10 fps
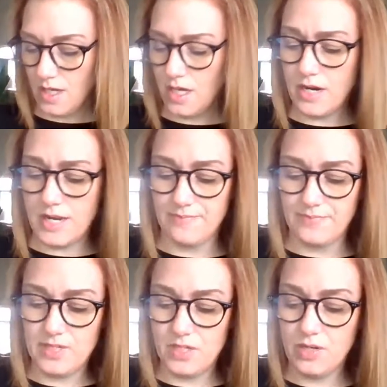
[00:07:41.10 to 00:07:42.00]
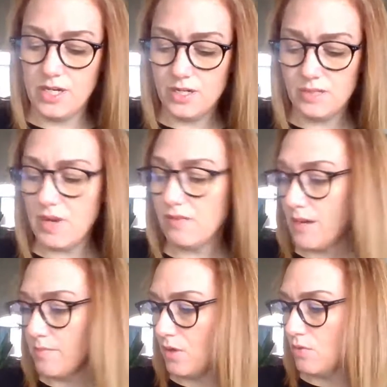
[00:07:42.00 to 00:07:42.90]
All right, so here's my
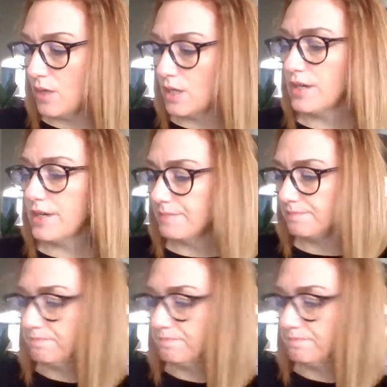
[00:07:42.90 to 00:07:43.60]
rainbow word.